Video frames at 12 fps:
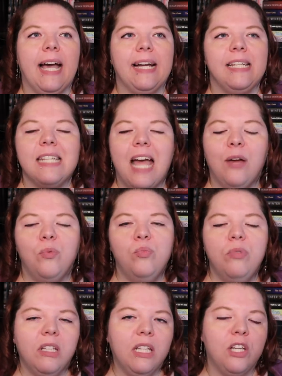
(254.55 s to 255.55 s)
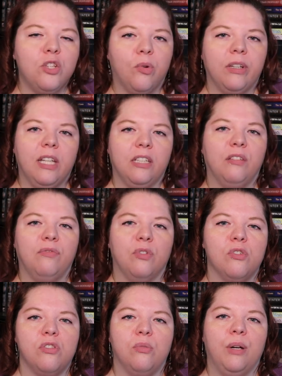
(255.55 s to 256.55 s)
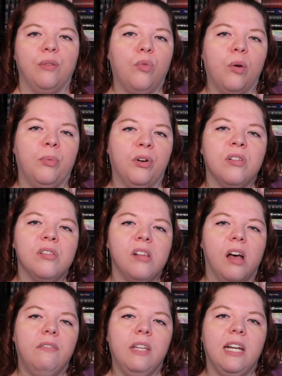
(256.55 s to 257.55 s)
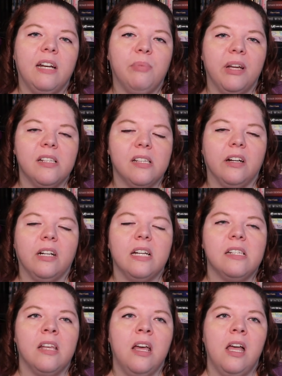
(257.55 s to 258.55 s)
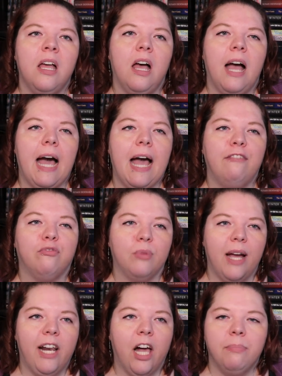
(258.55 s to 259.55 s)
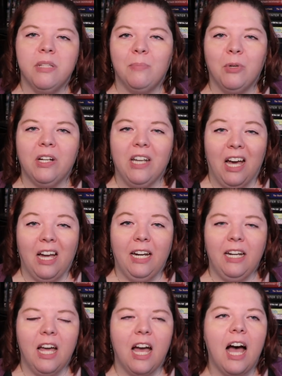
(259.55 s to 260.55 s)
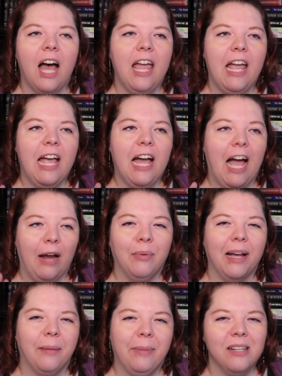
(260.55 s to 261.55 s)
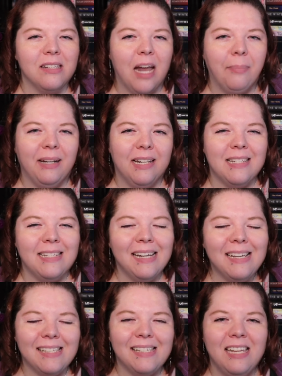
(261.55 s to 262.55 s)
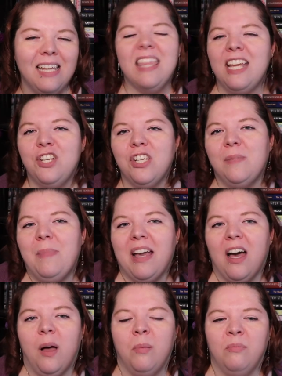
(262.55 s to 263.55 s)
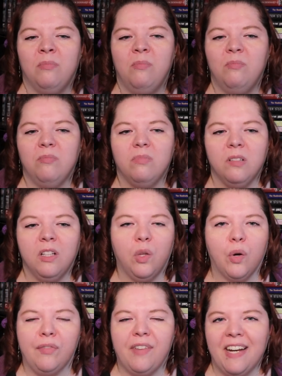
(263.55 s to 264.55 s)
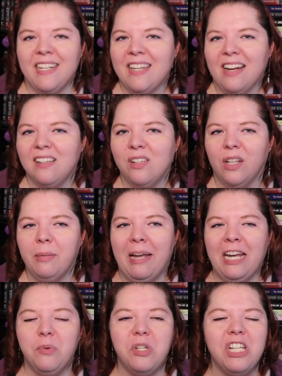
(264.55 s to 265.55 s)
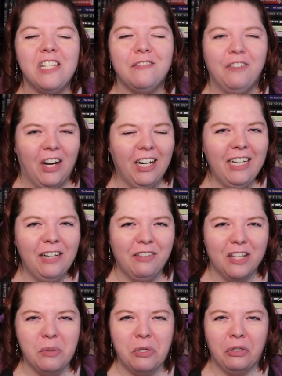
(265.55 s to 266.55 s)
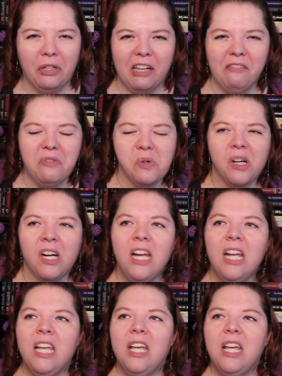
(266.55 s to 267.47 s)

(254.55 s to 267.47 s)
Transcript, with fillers: And I really enjoyed like the first three or four books of the Anita Blake series. I've read up to book nine. I recommend stopping at six. They just become glorified sex on the page, which is fine if that's what you're looking for,